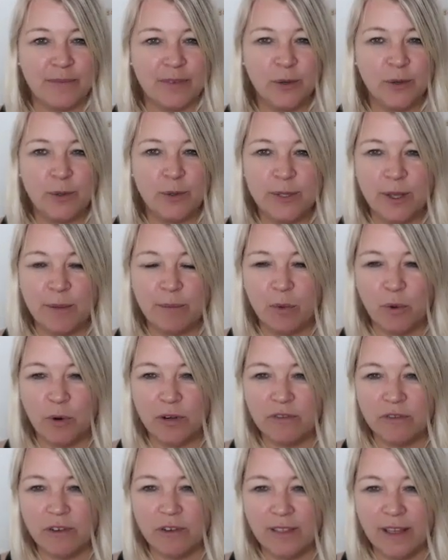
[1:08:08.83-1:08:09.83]
Who's on
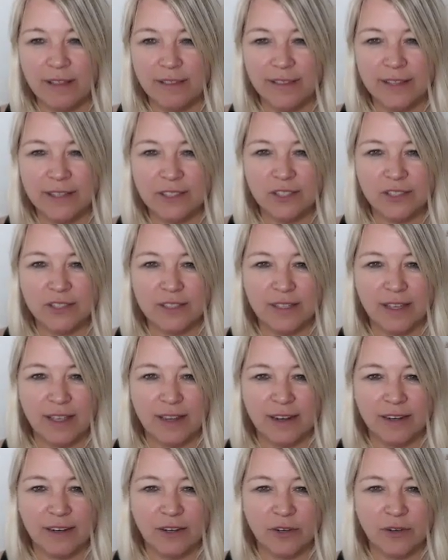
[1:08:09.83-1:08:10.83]
board for that? Let's just
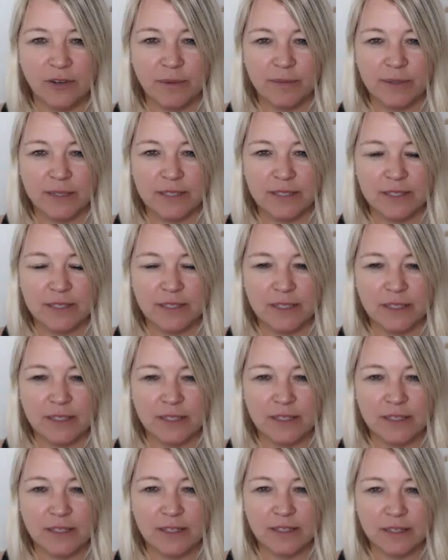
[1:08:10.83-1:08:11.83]
get in agreements.
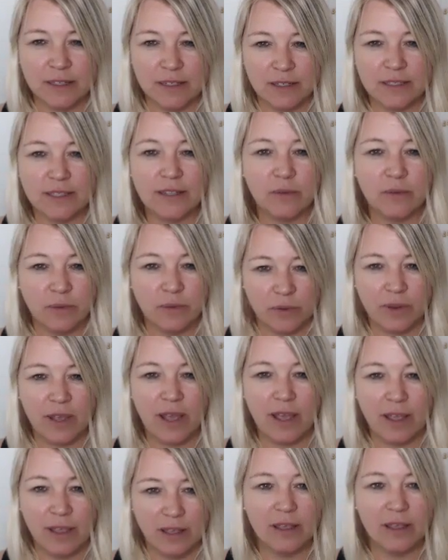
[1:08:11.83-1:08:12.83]
Is everyone
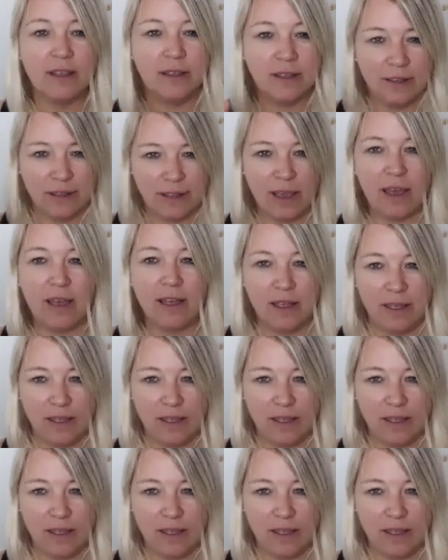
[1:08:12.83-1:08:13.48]
okay? Yeah?